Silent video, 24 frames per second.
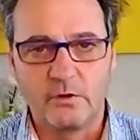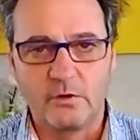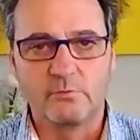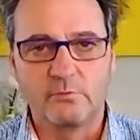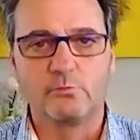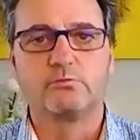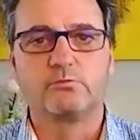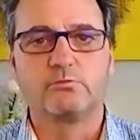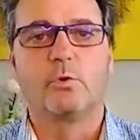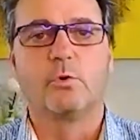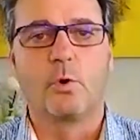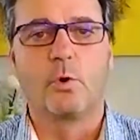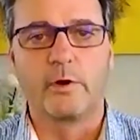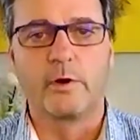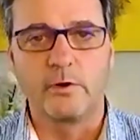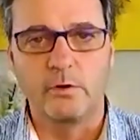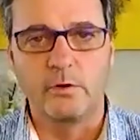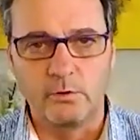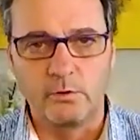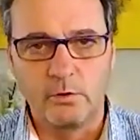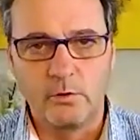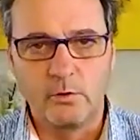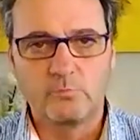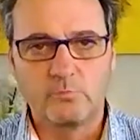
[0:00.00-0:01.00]

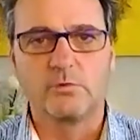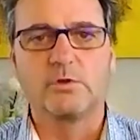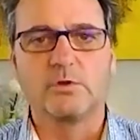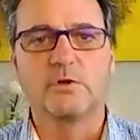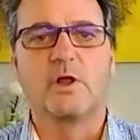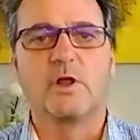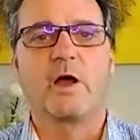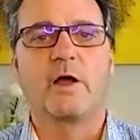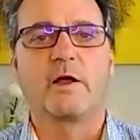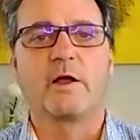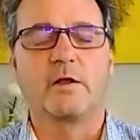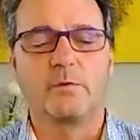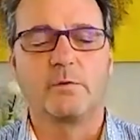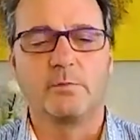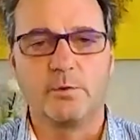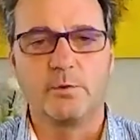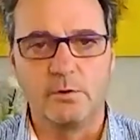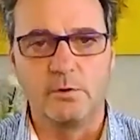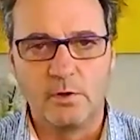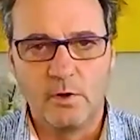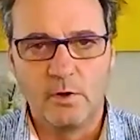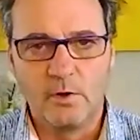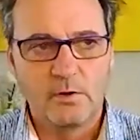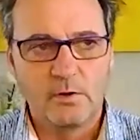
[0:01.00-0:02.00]
loyal,
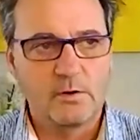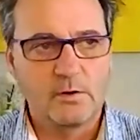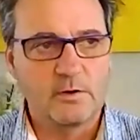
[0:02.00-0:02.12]
reliable,